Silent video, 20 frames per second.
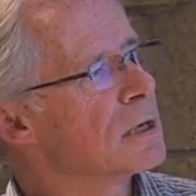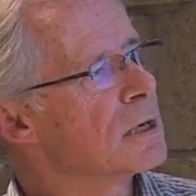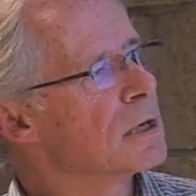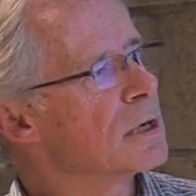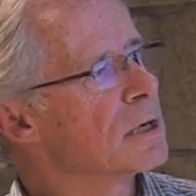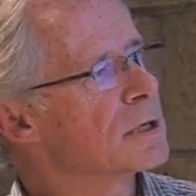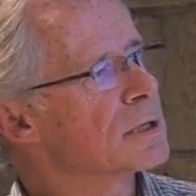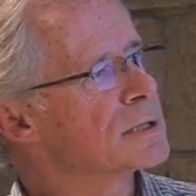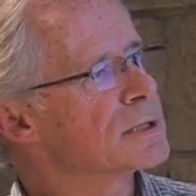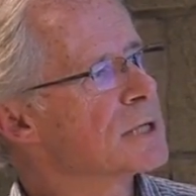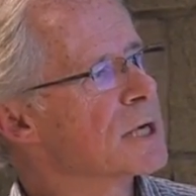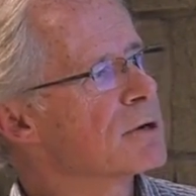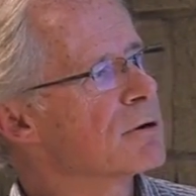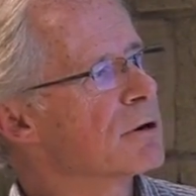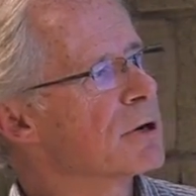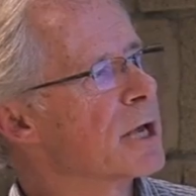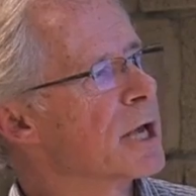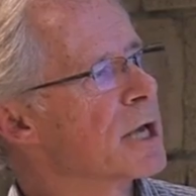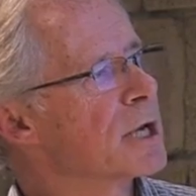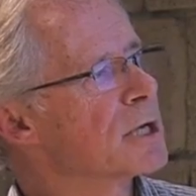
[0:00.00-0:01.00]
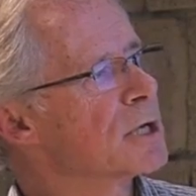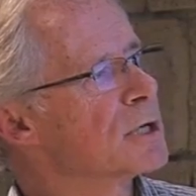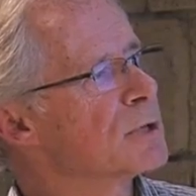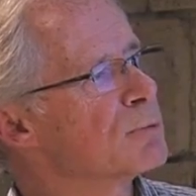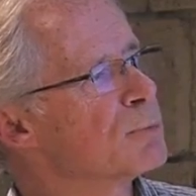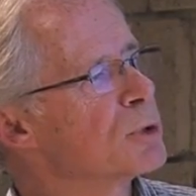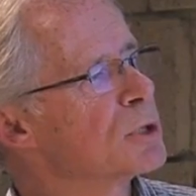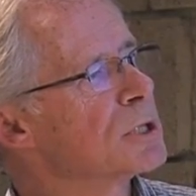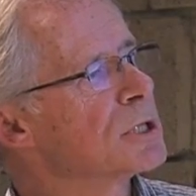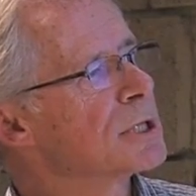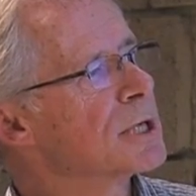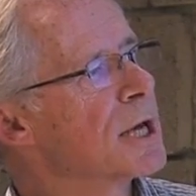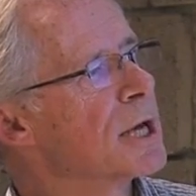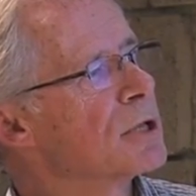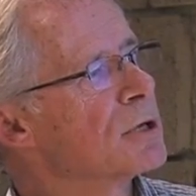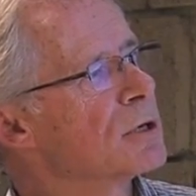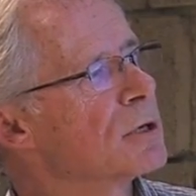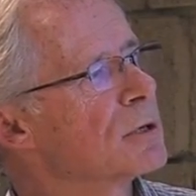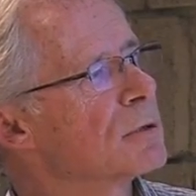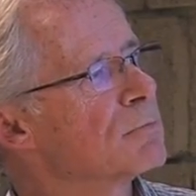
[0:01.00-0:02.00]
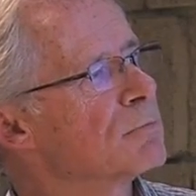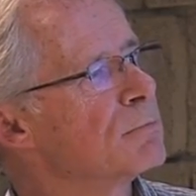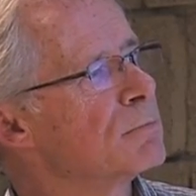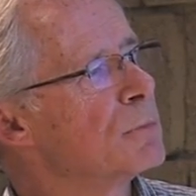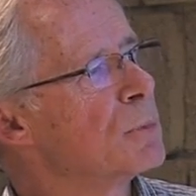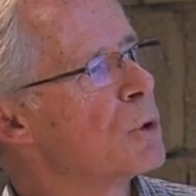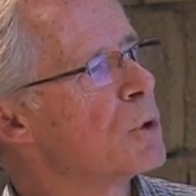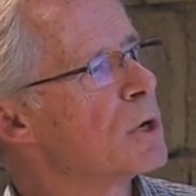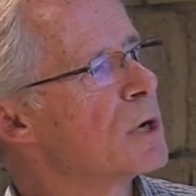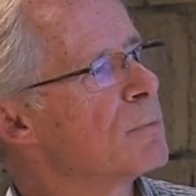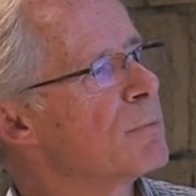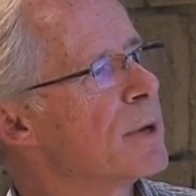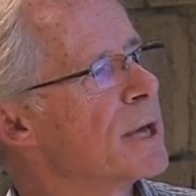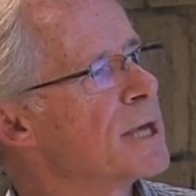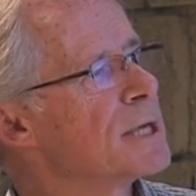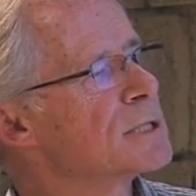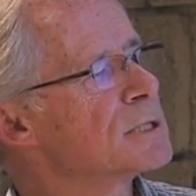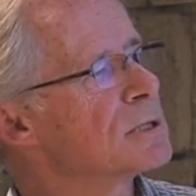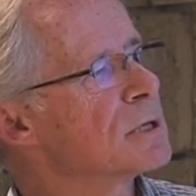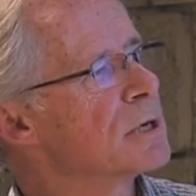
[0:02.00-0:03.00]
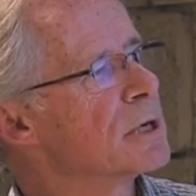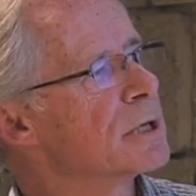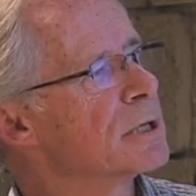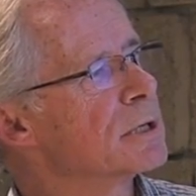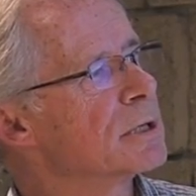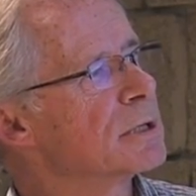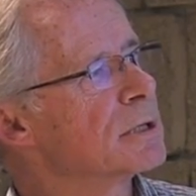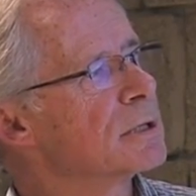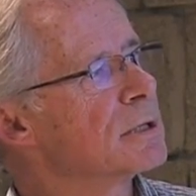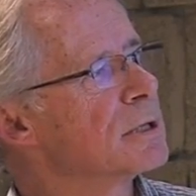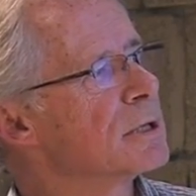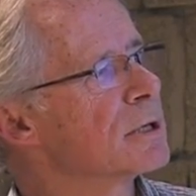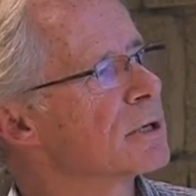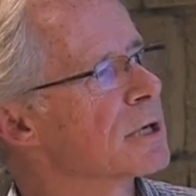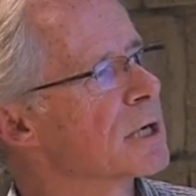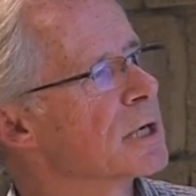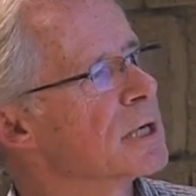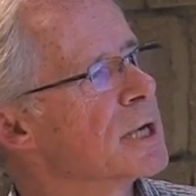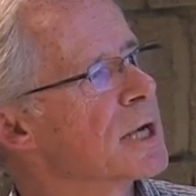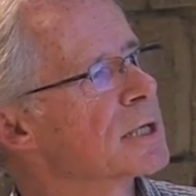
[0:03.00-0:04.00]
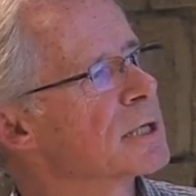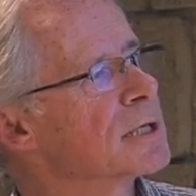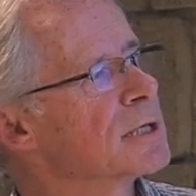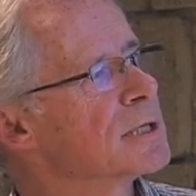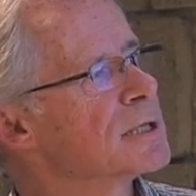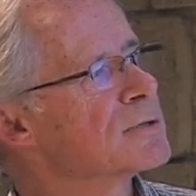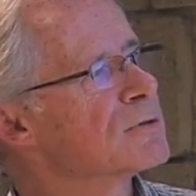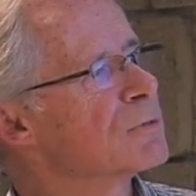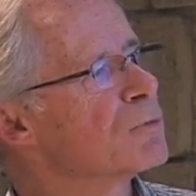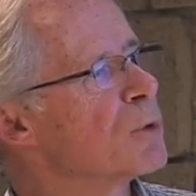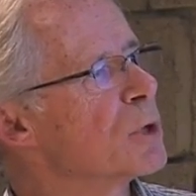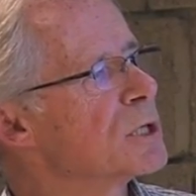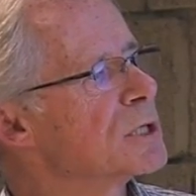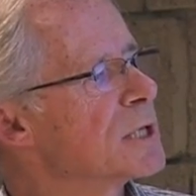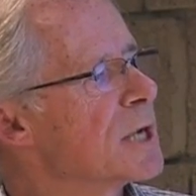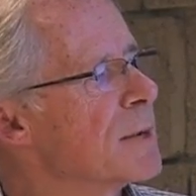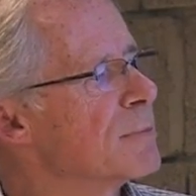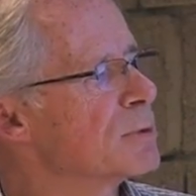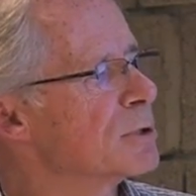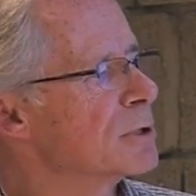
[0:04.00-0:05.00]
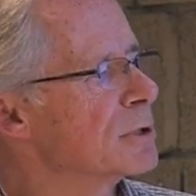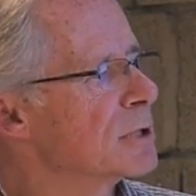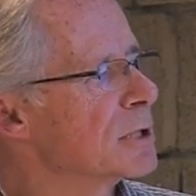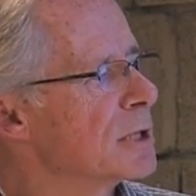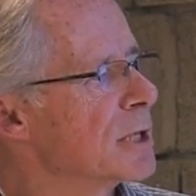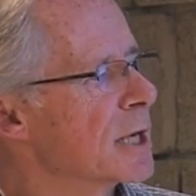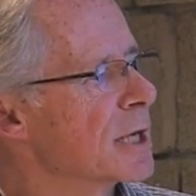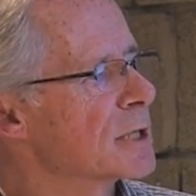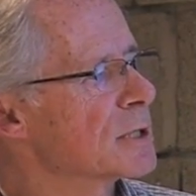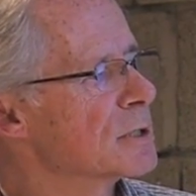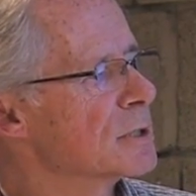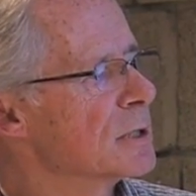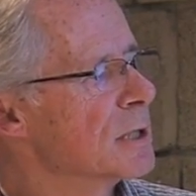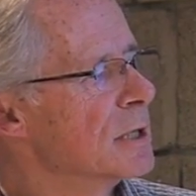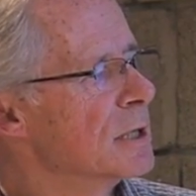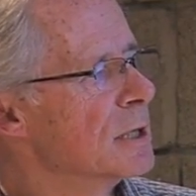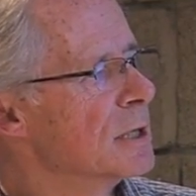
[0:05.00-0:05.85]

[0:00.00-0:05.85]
are segregated or put together more based on their connectedness from one chapter to the next.